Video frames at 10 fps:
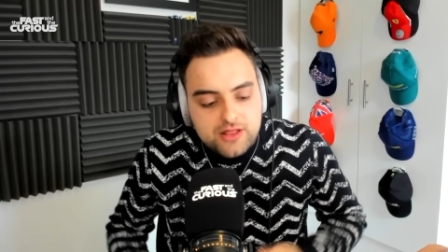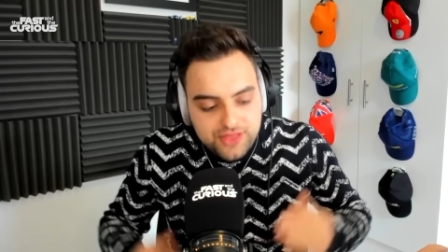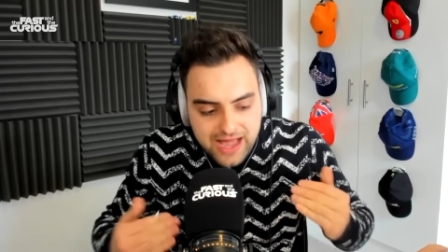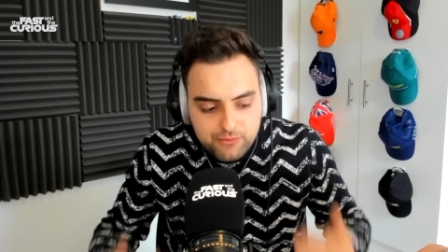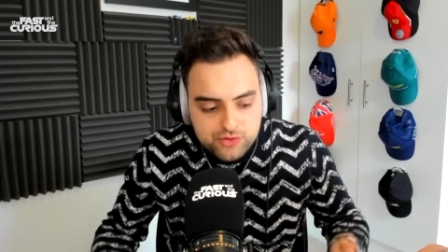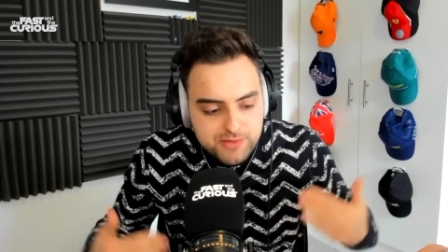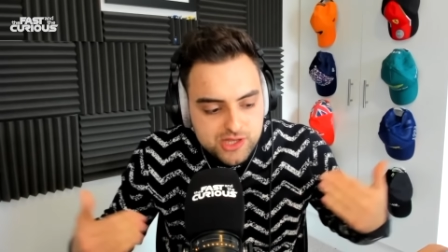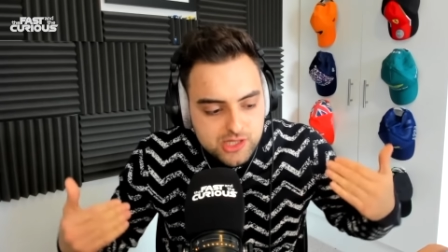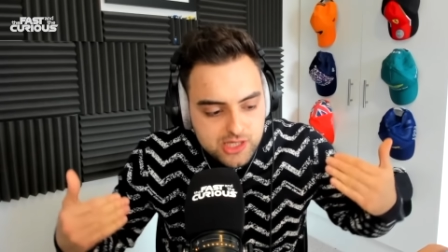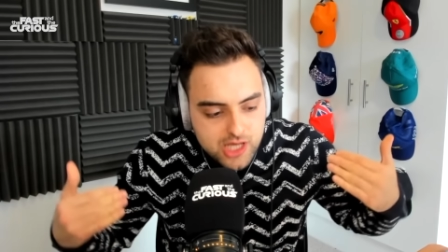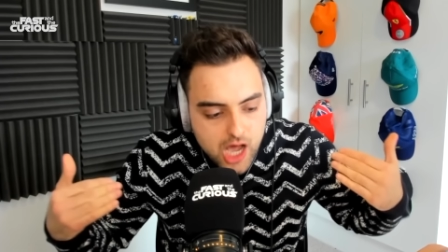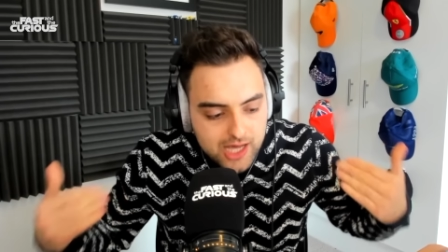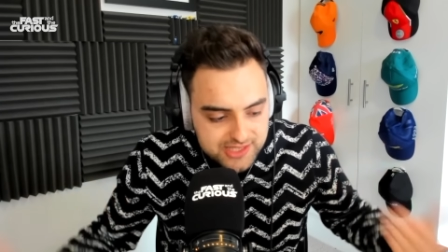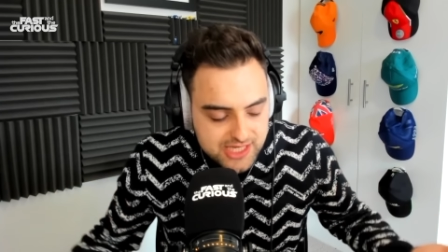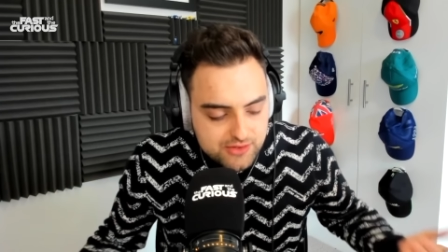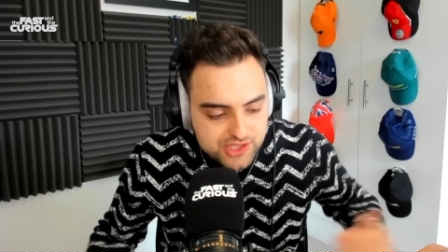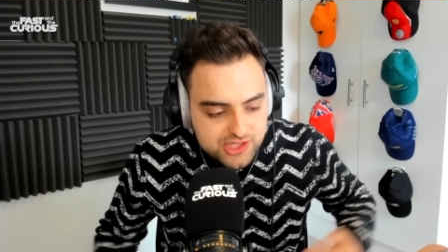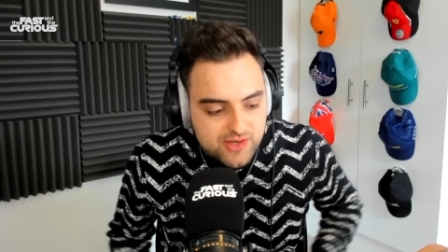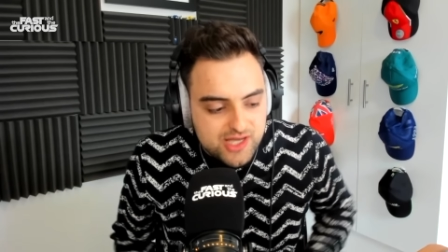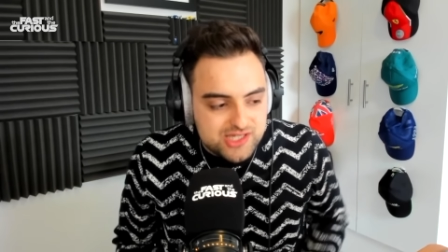That would have been the ideal
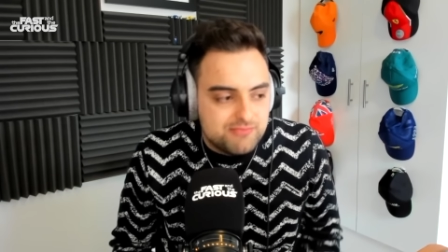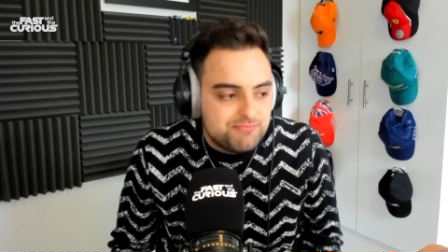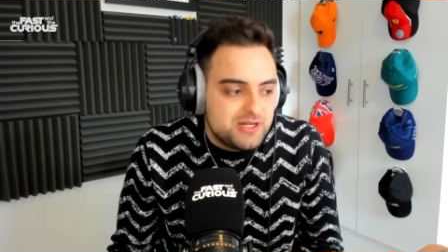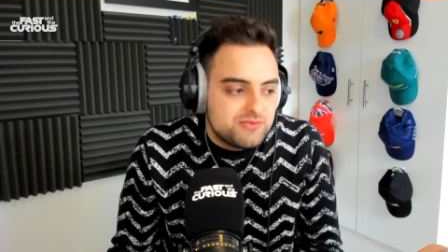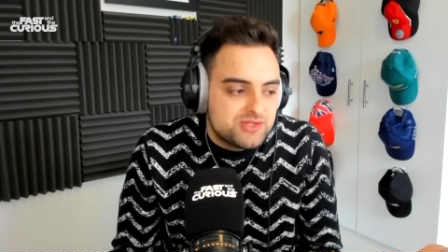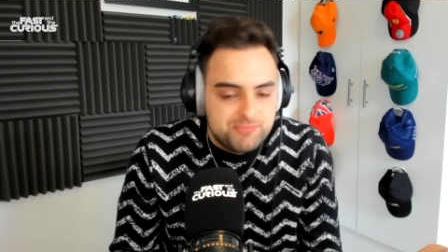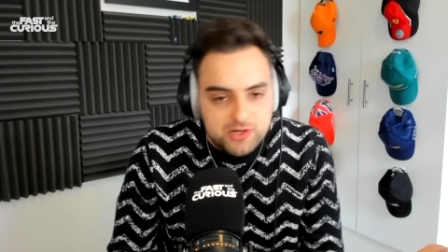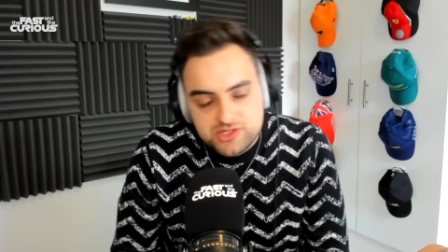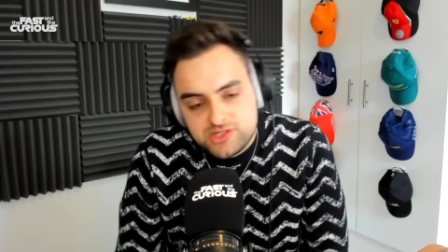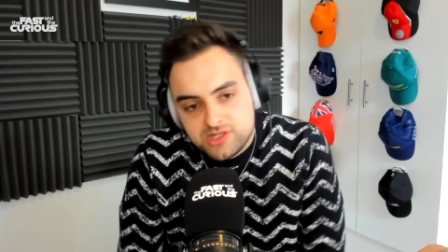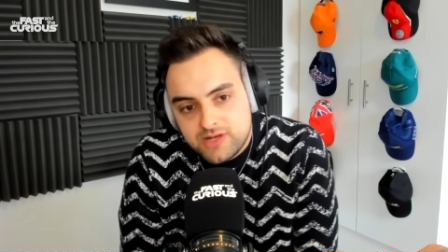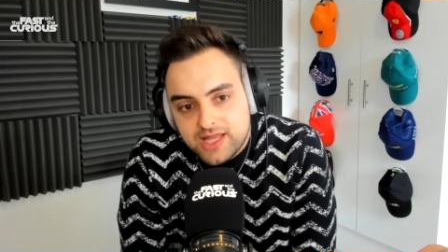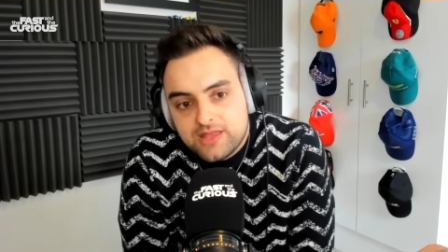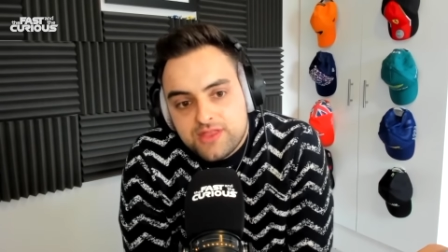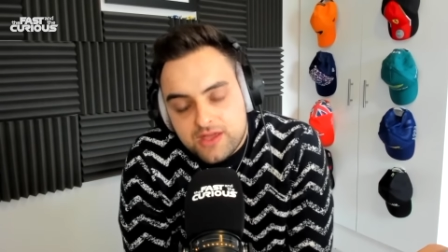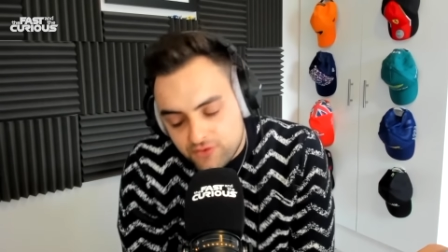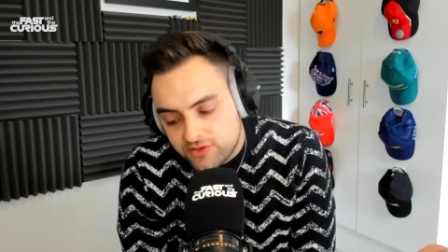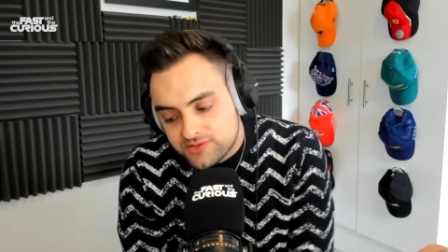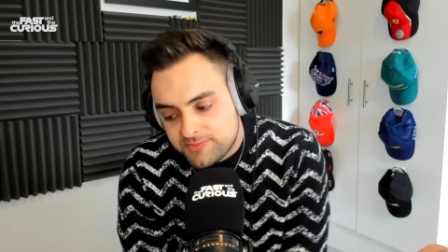situation, but it was spotted too late, and therefore it was a